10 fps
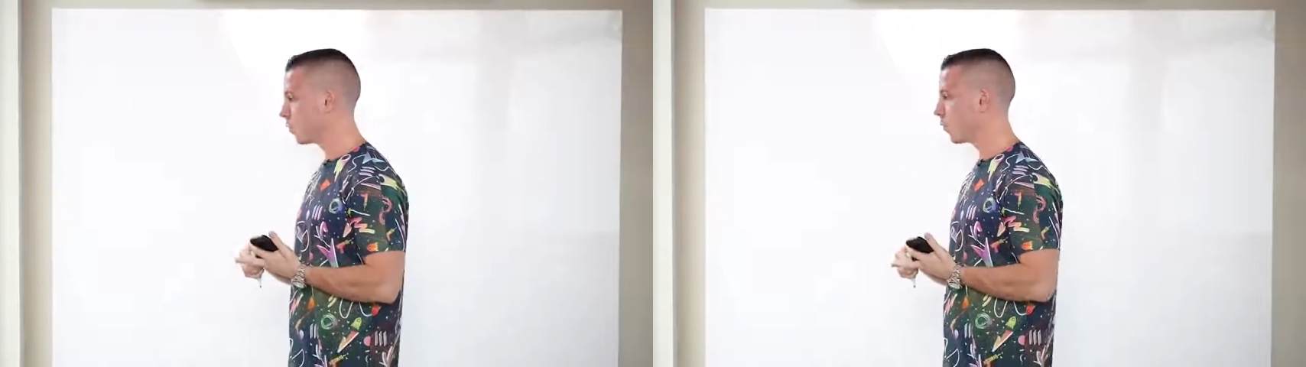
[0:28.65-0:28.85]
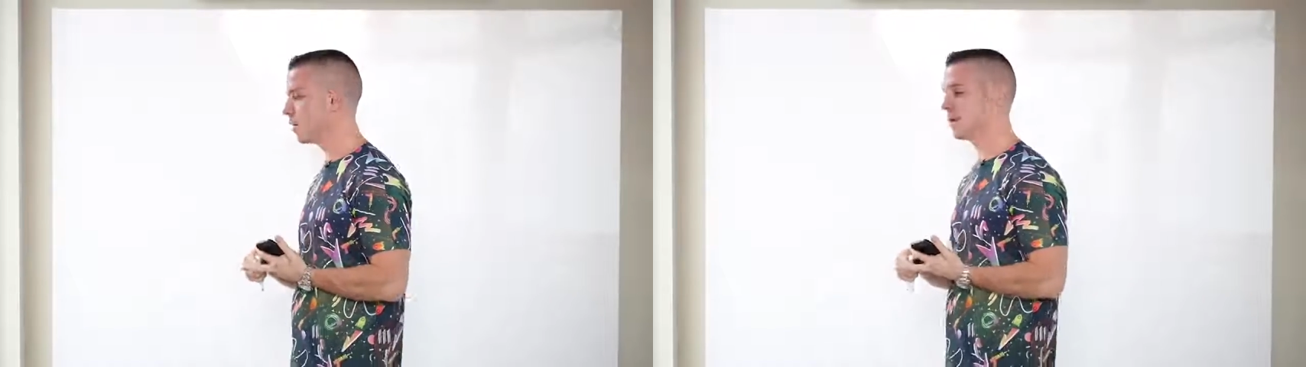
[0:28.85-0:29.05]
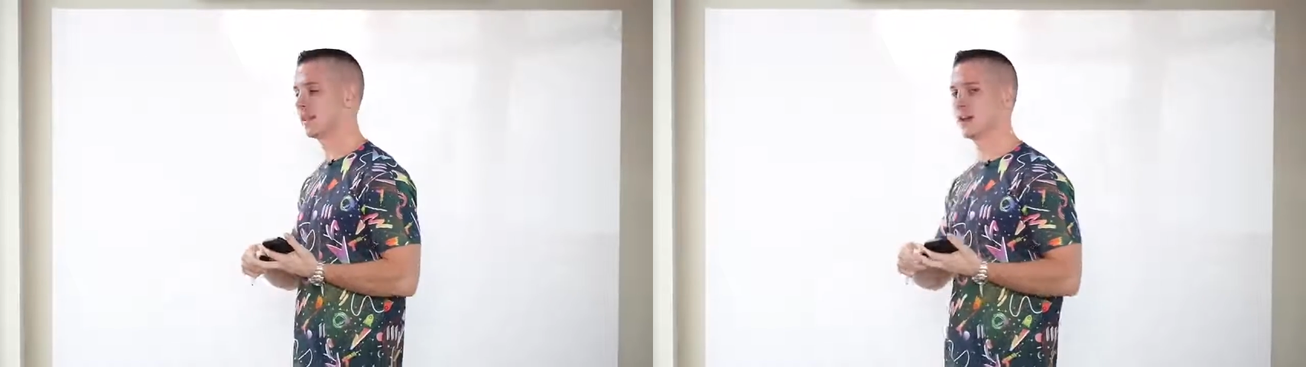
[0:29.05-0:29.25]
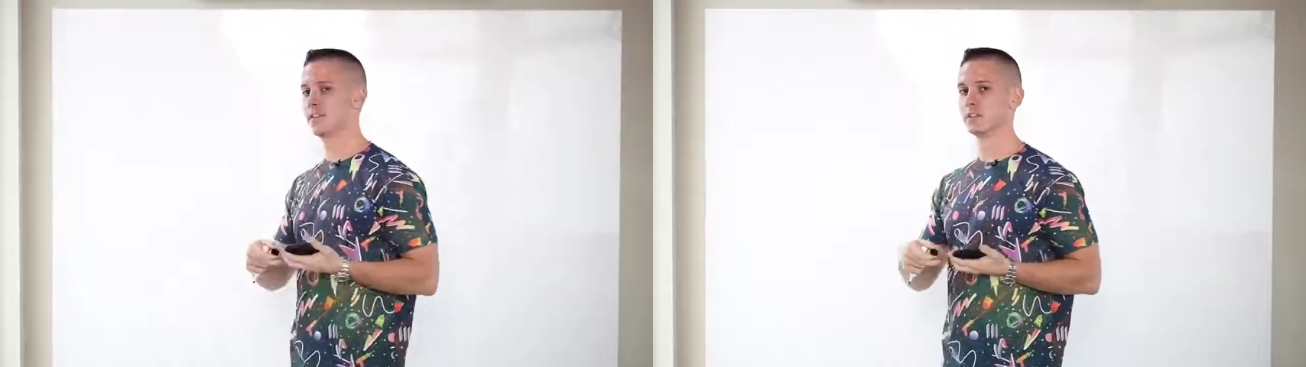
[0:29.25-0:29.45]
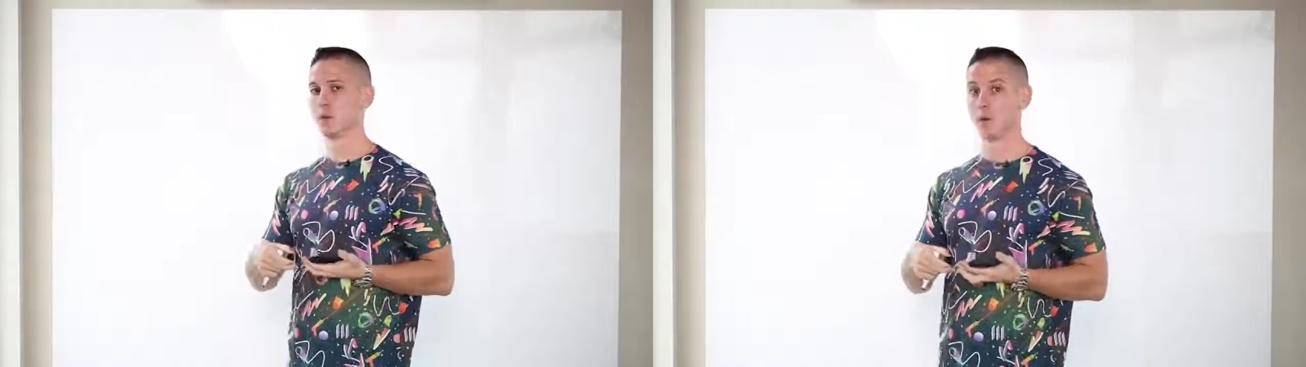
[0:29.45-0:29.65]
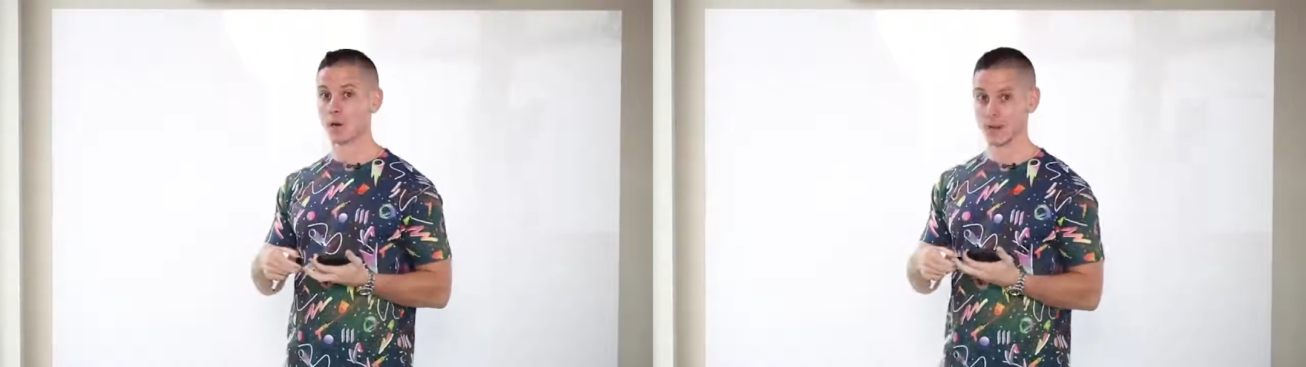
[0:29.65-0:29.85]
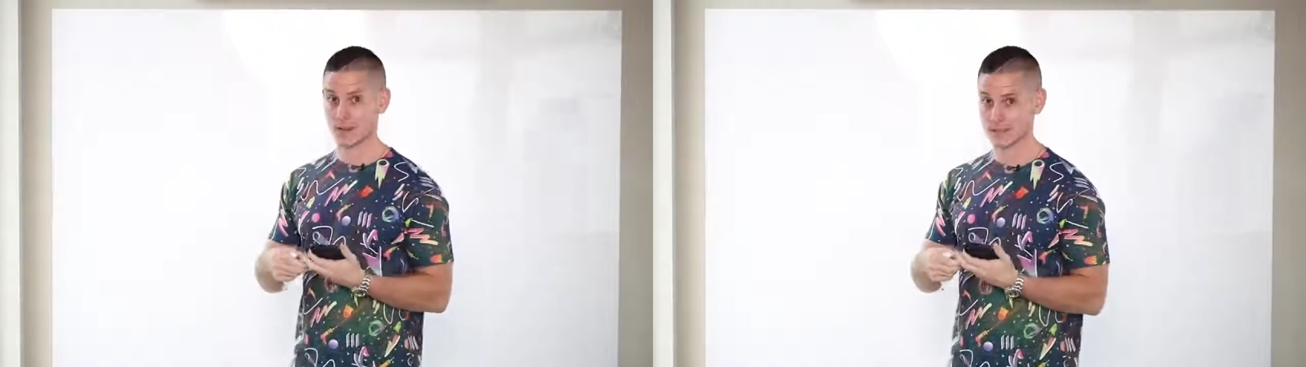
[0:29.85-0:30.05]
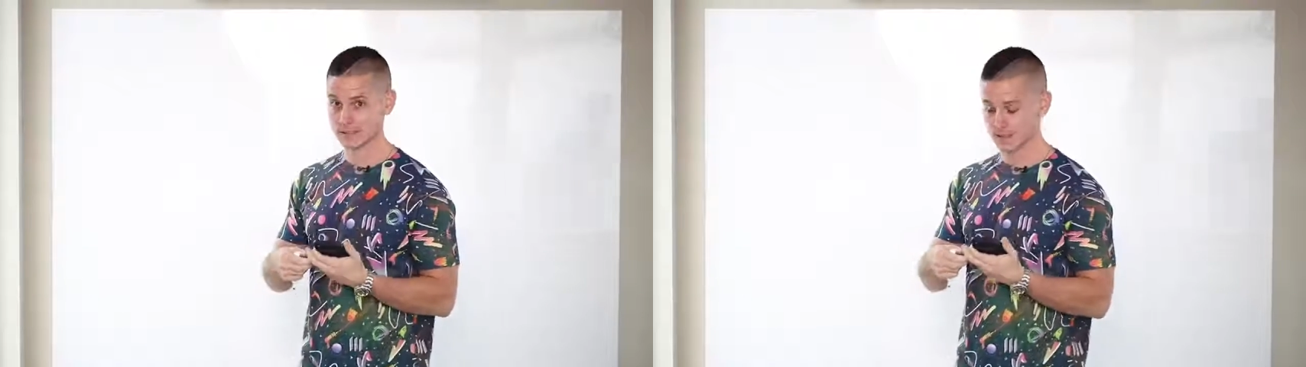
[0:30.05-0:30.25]
when my life is
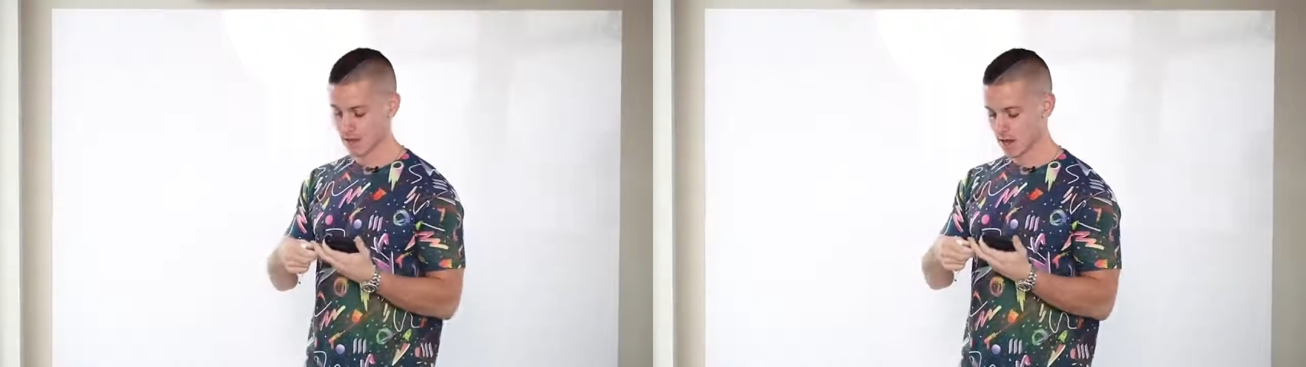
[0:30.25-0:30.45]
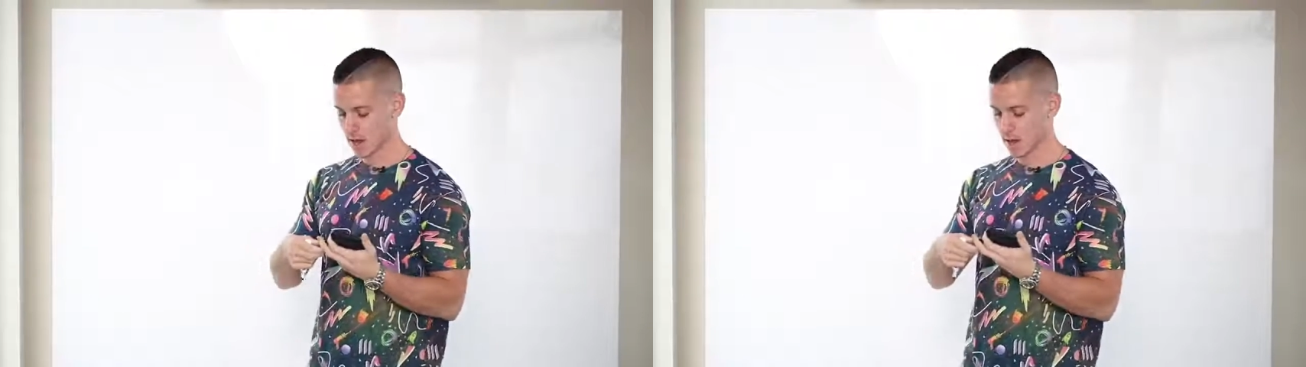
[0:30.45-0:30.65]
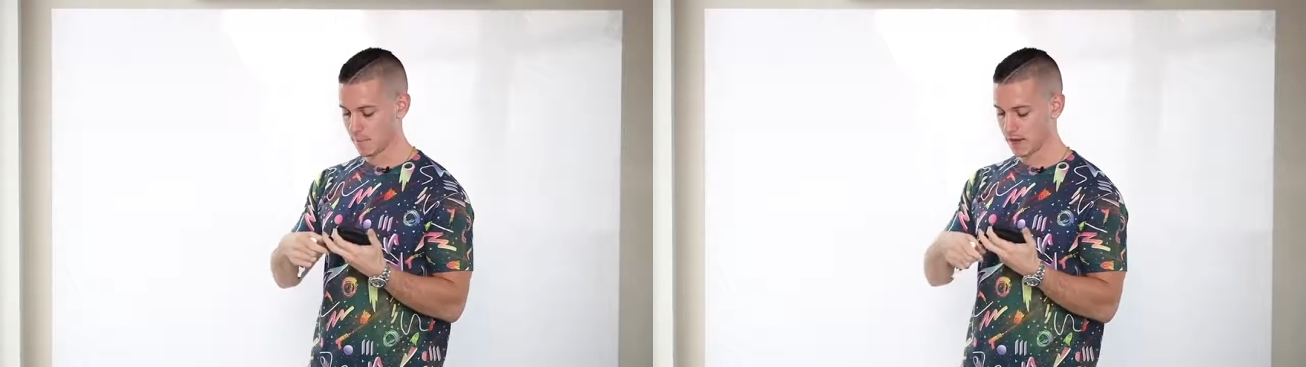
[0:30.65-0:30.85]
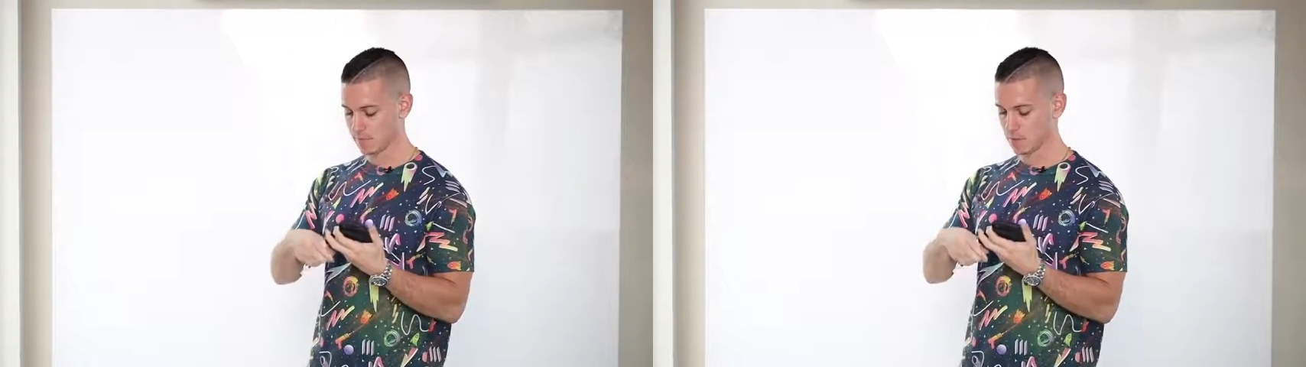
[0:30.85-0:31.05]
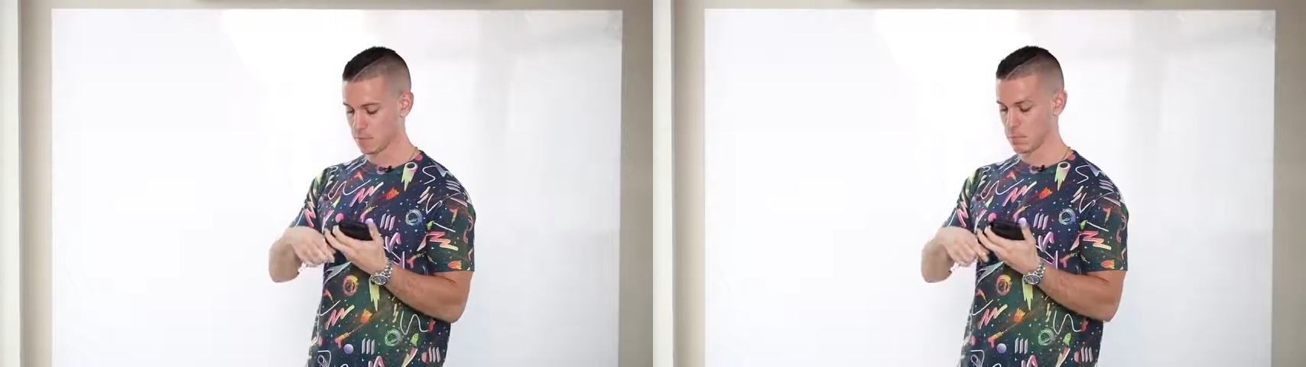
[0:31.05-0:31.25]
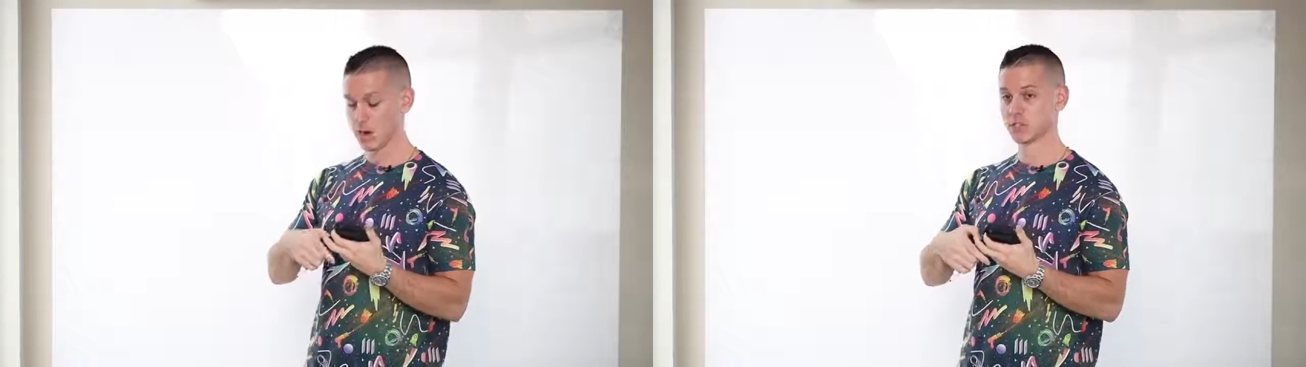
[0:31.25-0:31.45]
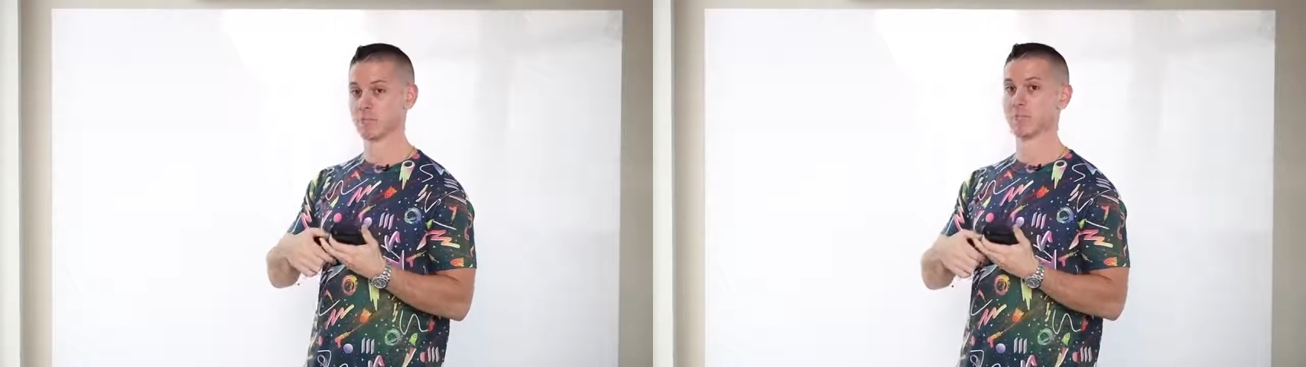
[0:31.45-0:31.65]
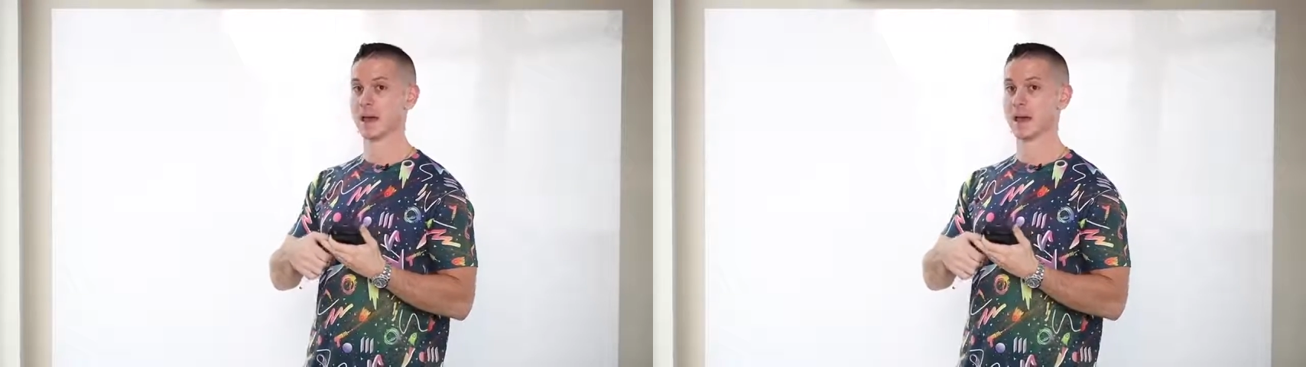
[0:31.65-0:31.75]
organized, I feel much